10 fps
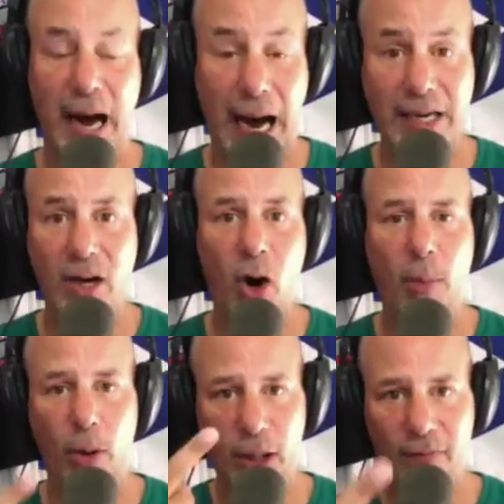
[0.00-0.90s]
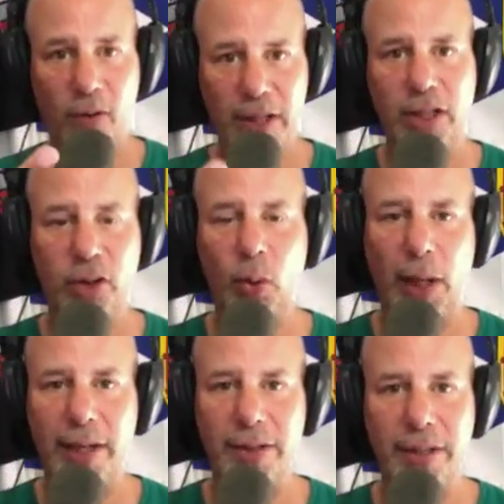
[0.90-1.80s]
I know I'm looking for these two
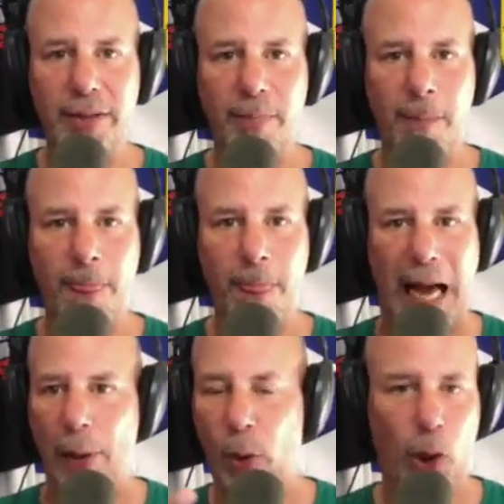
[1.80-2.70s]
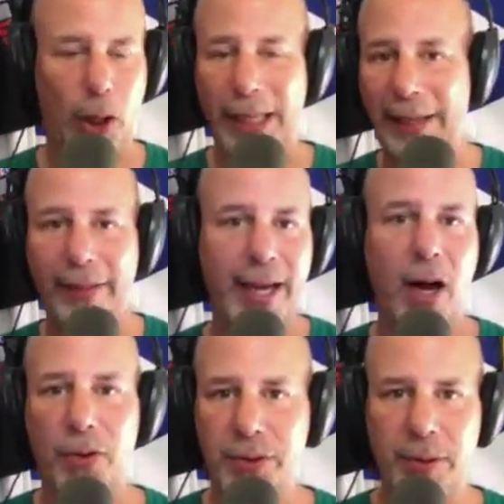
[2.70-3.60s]
lenses. I won't look at anything
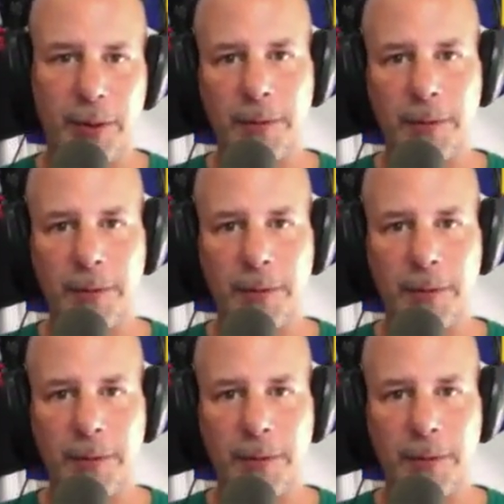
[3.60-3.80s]
else.